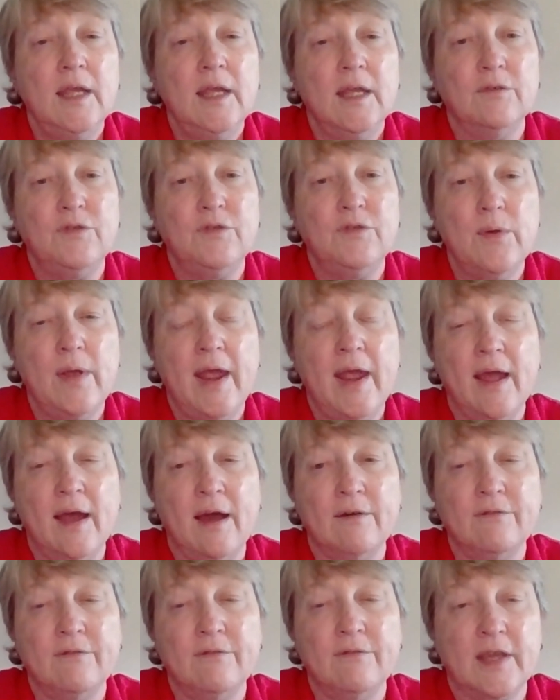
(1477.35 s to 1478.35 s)
If you
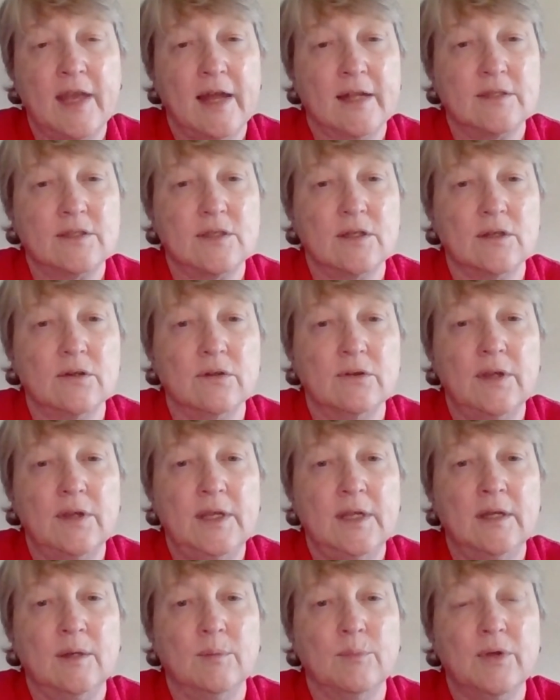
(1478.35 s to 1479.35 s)
have the cats that are
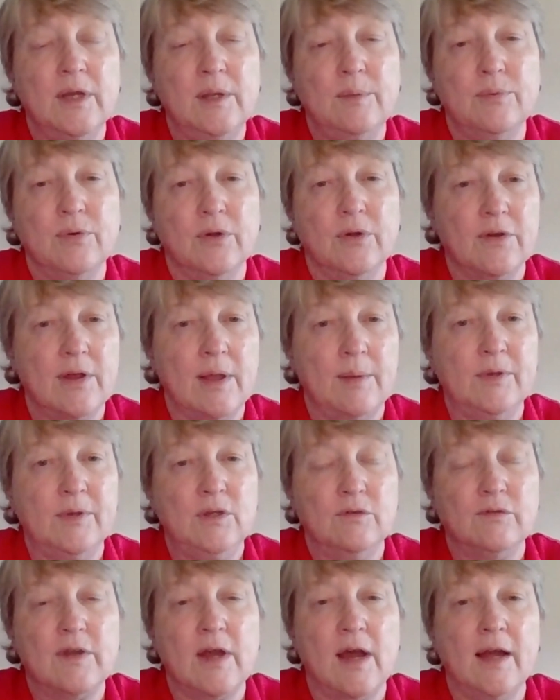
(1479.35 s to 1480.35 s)
in a breeding program and
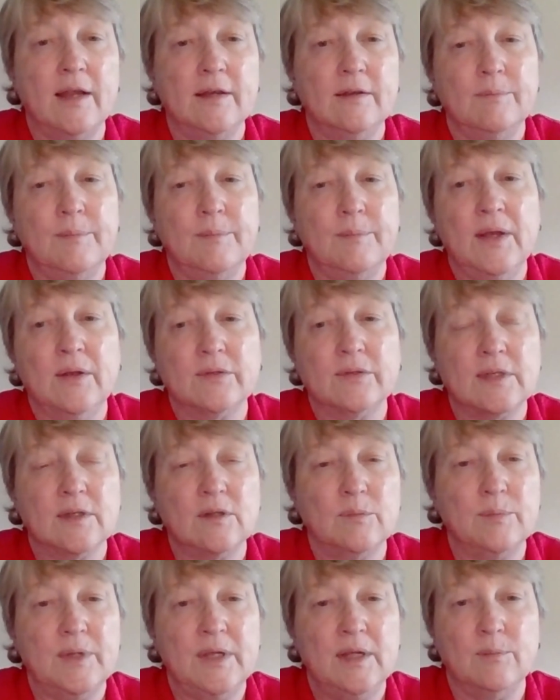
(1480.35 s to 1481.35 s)
you've got males that
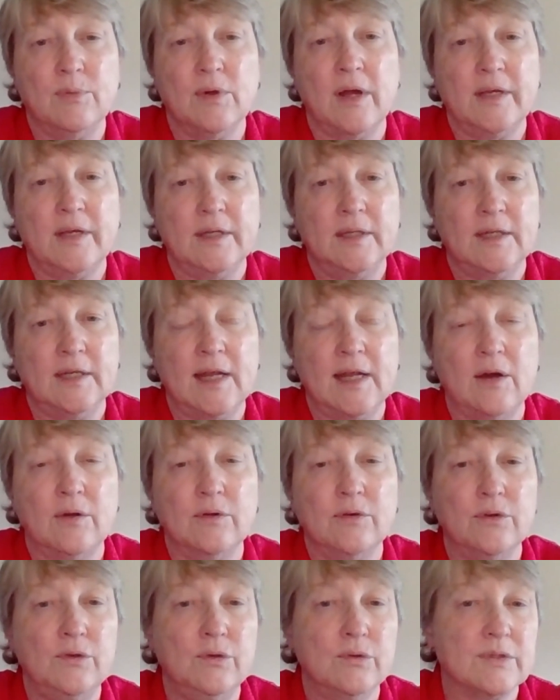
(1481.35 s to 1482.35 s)
are being brought in and
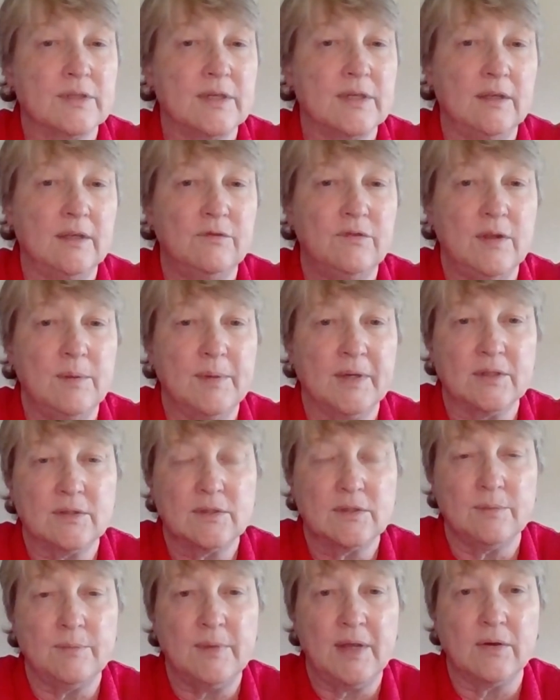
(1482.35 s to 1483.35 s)
out, or you're sending females
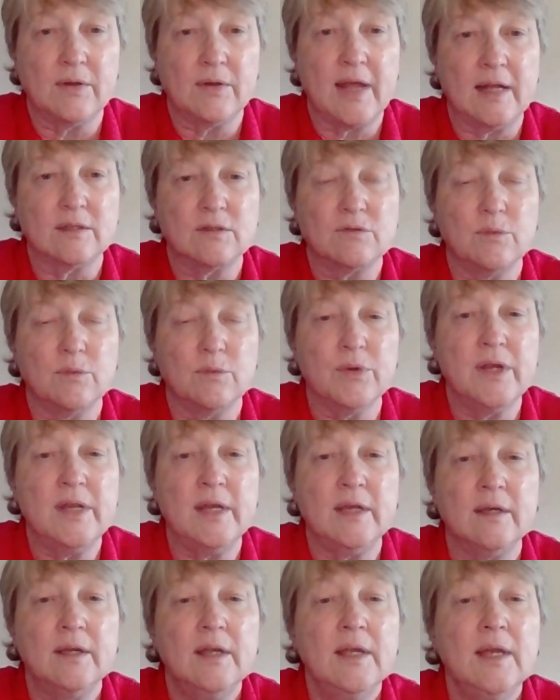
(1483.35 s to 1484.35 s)
to male cats for
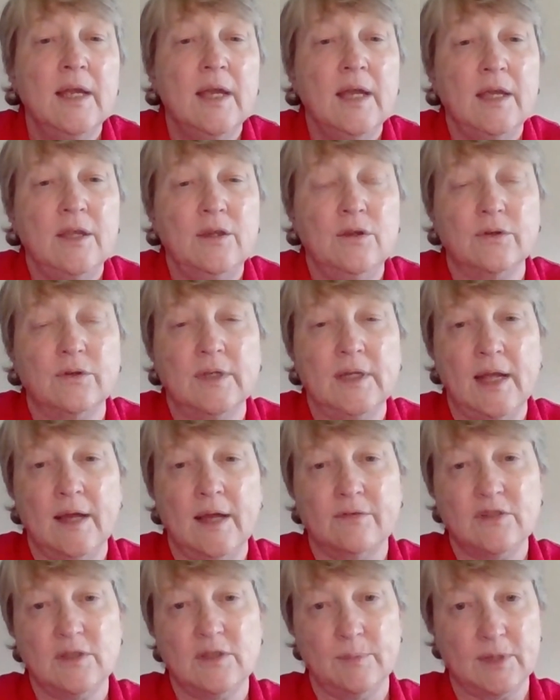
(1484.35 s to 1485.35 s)
breeding, you're going to
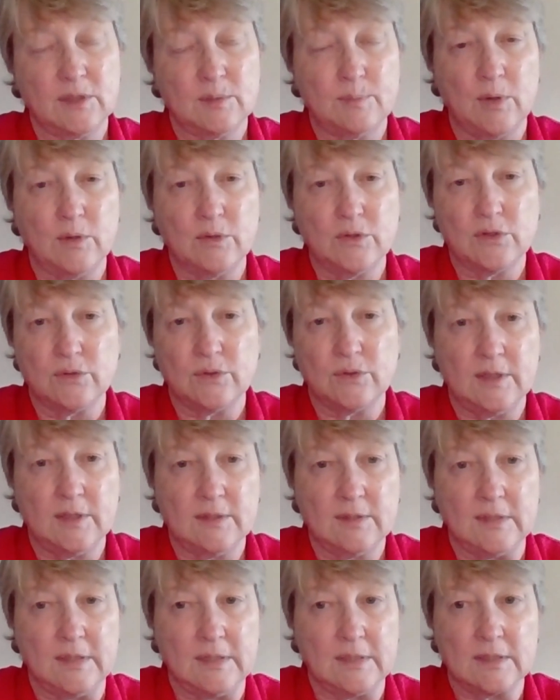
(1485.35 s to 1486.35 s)
have some exposure to
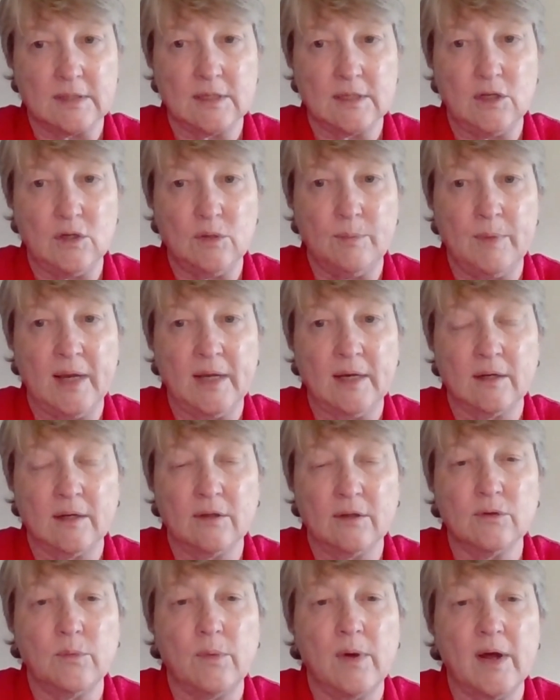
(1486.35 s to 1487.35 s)
diseases that you may not
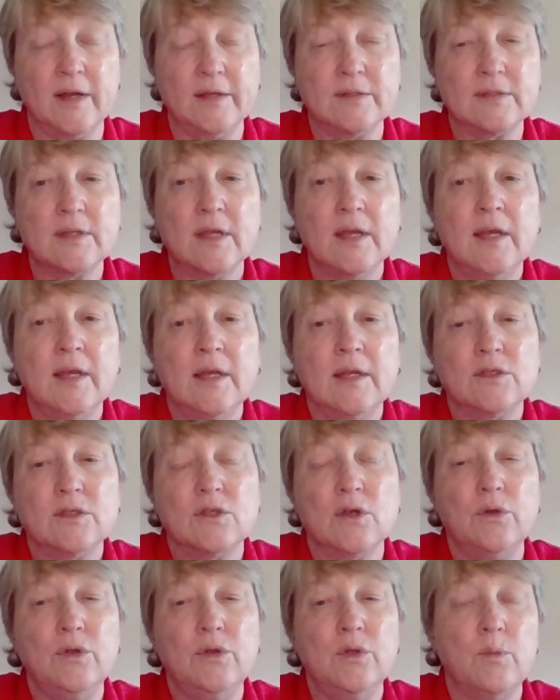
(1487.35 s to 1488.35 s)
otherwise.
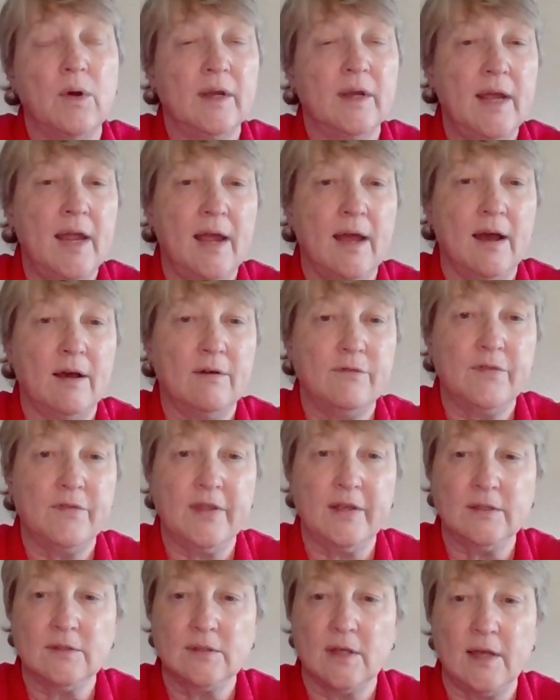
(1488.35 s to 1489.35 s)
So you want to have
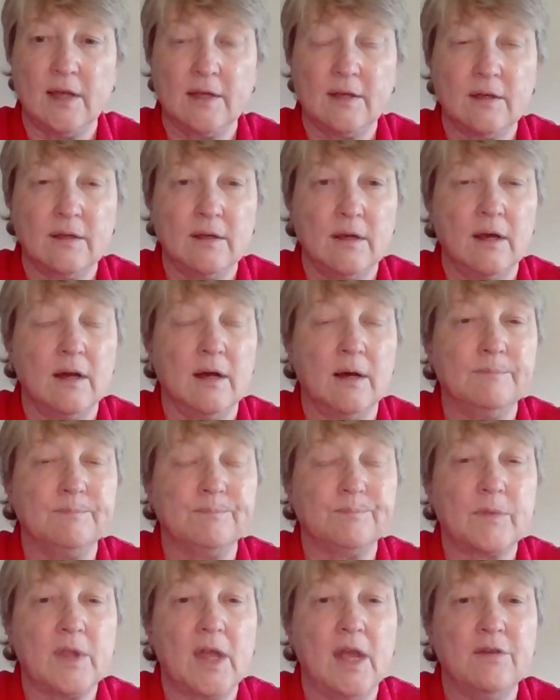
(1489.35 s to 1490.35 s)
things like
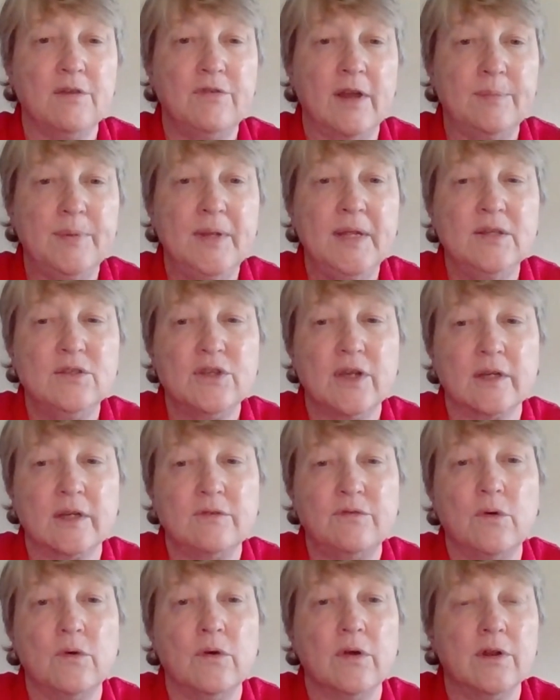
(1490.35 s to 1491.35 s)
FIP checked
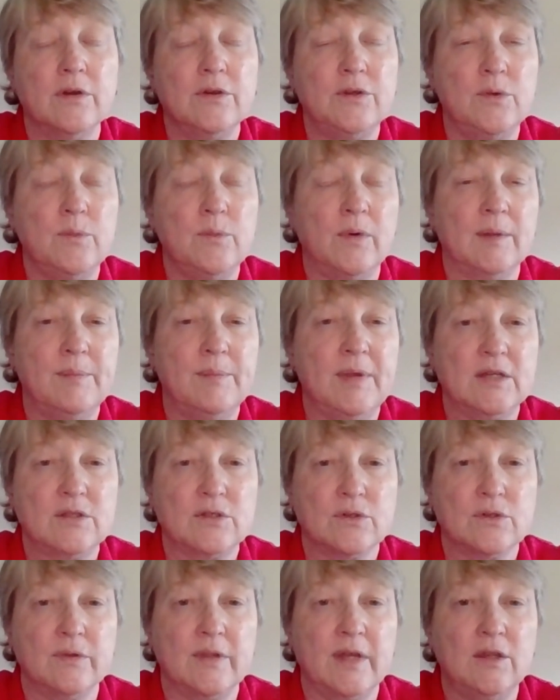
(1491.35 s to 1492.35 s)
for. You want to make
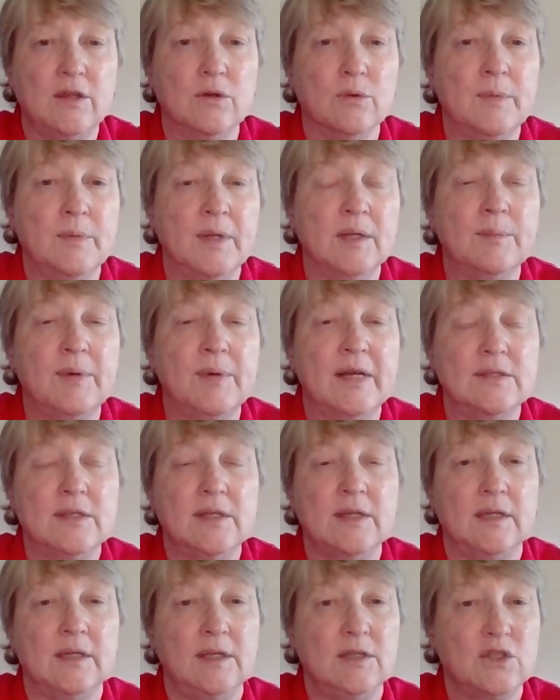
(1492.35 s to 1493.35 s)
sure that you're
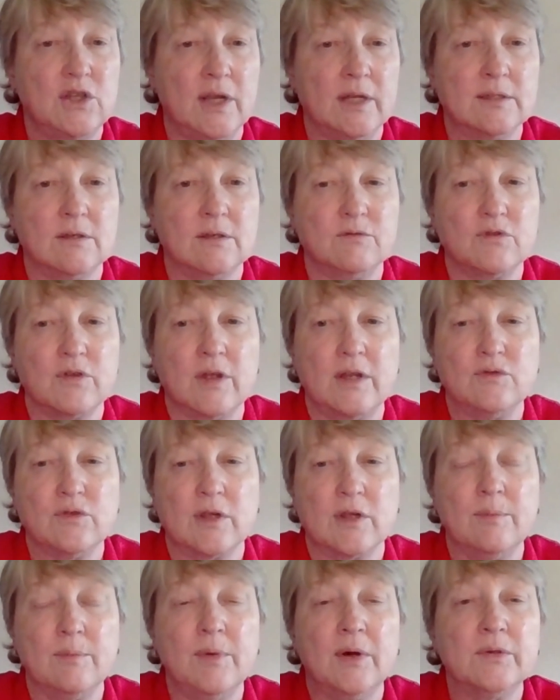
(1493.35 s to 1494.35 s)
minimizing any chance of
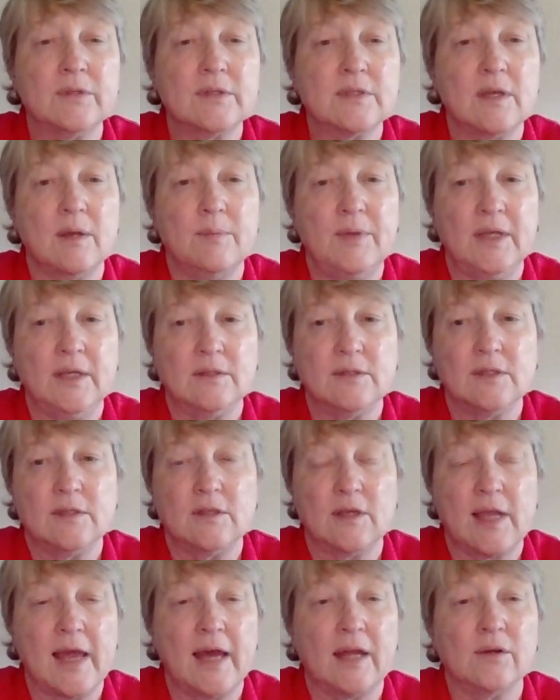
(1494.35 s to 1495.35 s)
tritrichomonas coming into
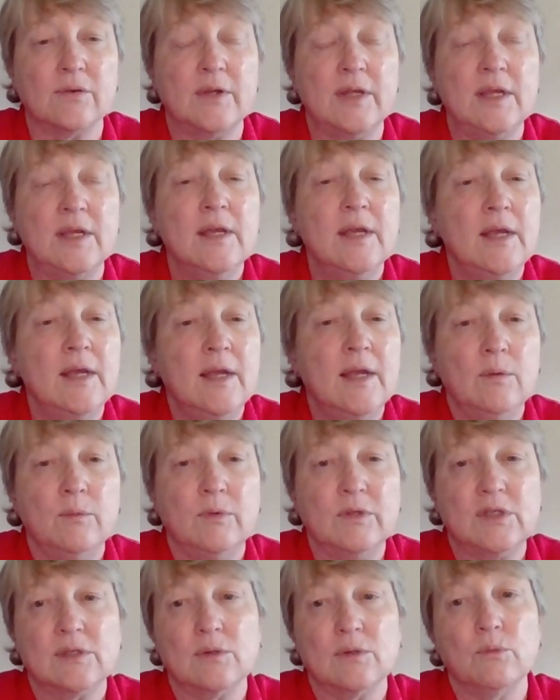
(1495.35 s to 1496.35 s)
the cattery,
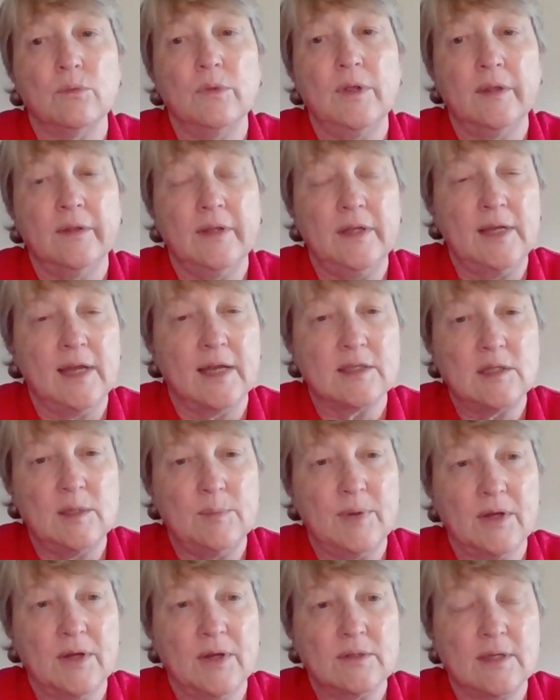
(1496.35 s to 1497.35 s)
which is a really nasty
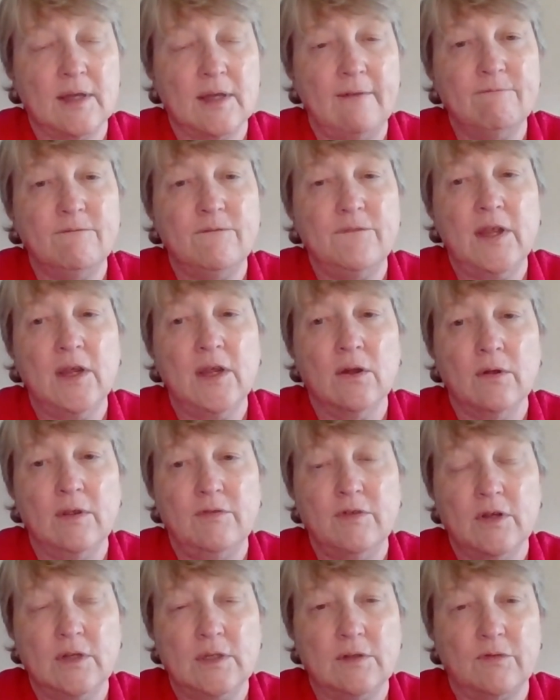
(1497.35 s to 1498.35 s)
parasite, very,
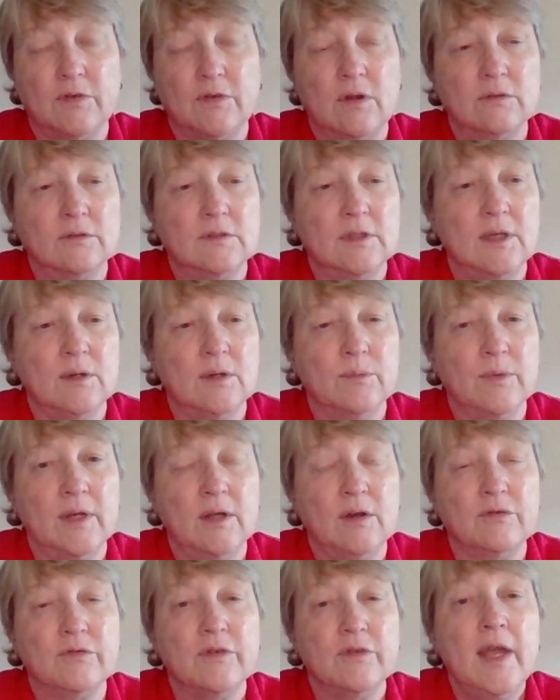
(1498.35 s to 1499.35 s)
very difficult to get rid
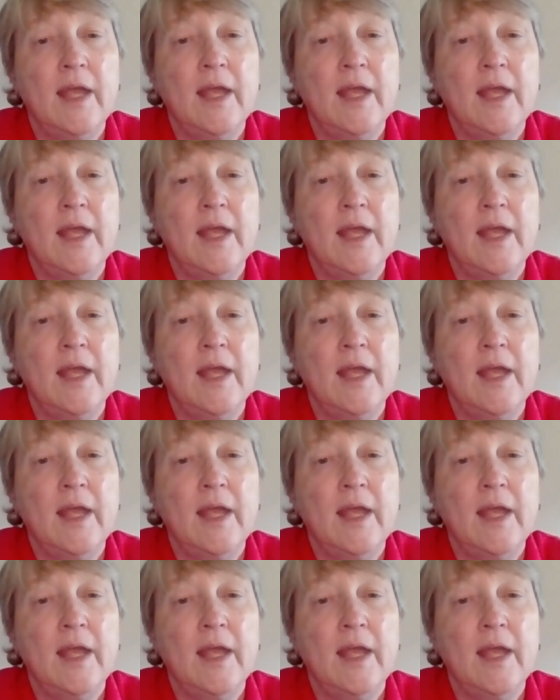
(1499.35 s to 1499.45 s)
of.